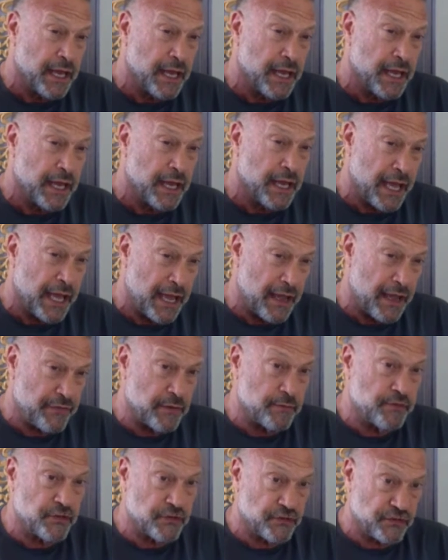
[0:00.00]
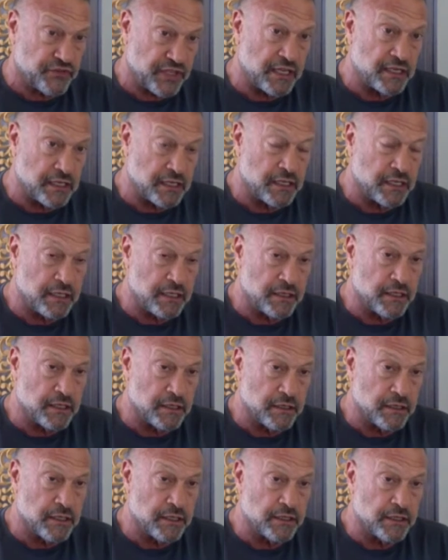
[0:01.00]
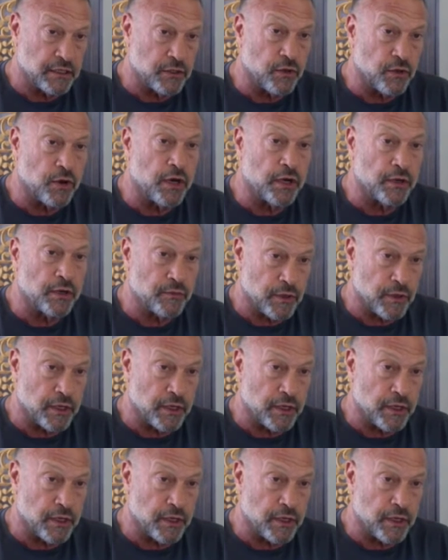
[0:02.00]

have them sustained in the long run.